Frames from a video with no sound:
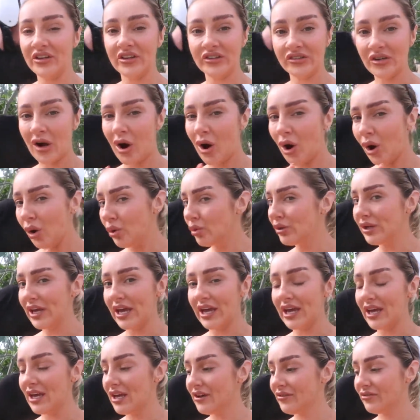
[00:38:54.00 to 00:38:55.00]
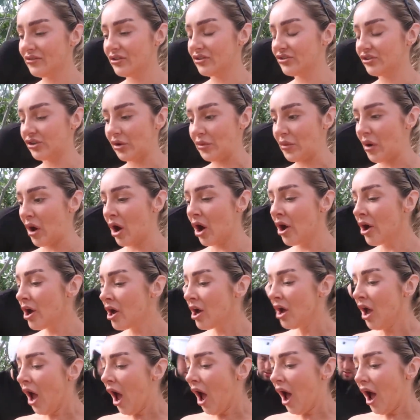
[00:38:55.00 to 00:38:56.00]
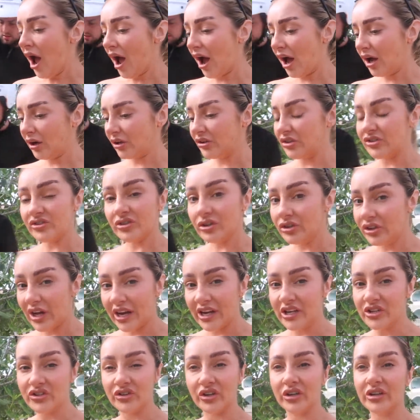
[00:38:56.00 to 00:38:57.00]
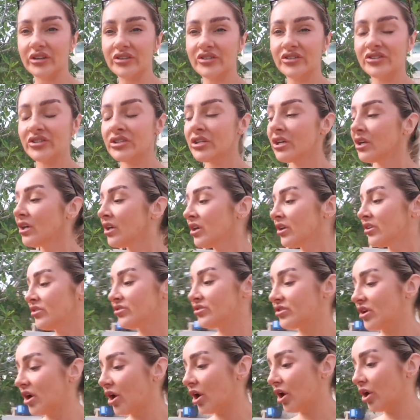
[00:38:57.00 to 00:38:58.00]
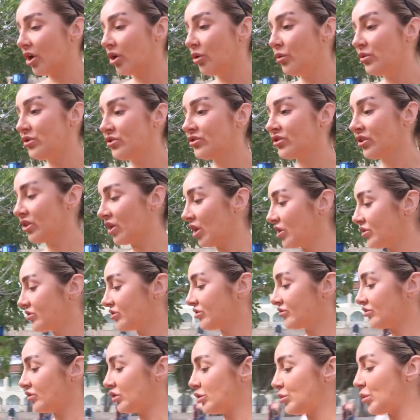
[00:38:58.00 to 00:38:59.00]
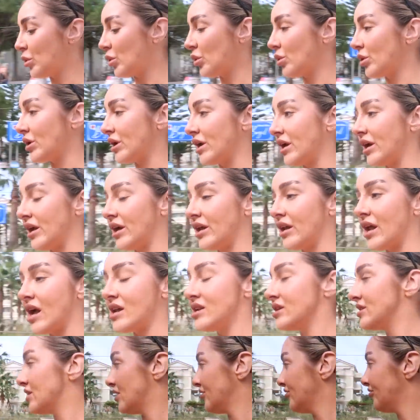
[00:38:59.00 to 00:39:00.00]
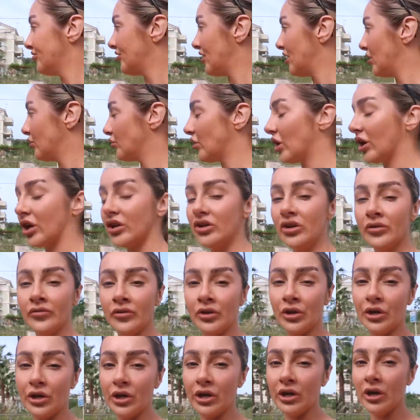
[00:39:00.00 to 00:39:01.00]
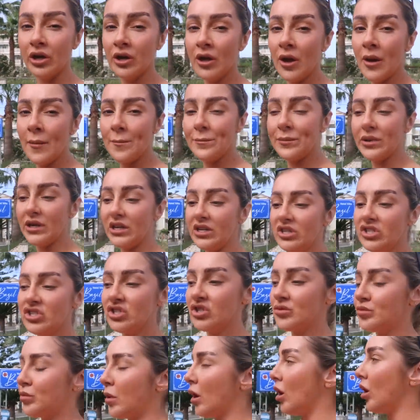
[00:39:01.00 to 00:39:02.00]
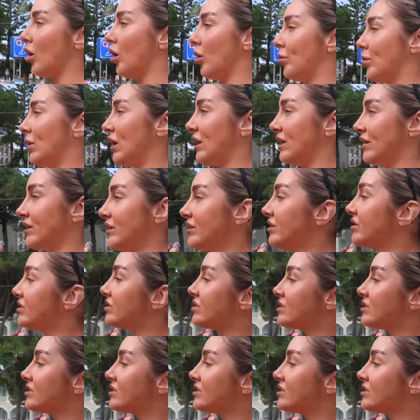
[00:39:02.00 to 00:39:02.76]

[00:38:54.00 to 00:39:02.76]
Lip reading: this whole year for the summer, because it's too dangerous. So we're just gonna go to the viewpoint, and then I found like another beach bar place